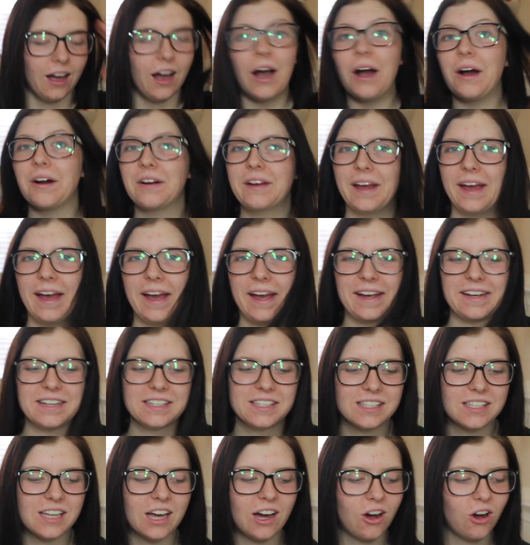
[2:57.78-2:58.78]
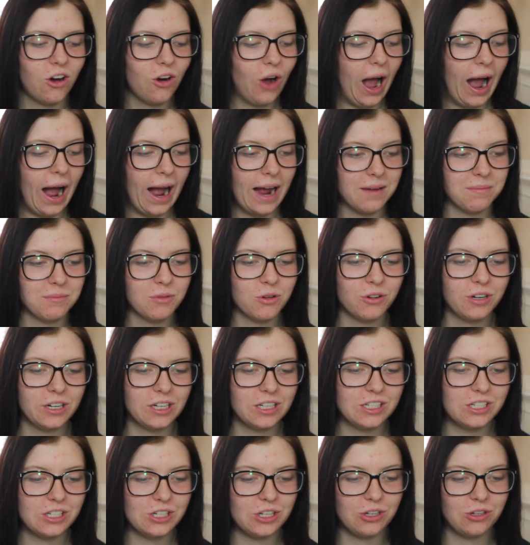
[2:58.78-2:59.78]
Okay, so I'm
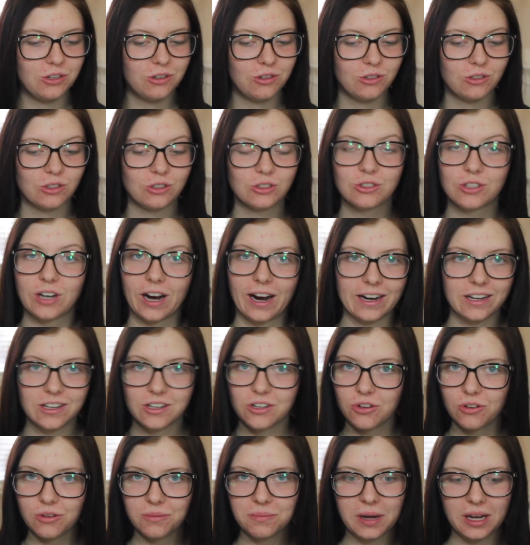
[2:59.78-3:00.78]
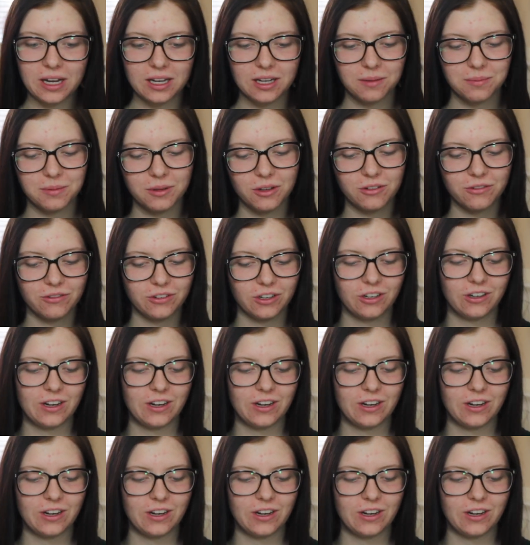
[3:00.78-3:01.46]
going to try to do a makeup look for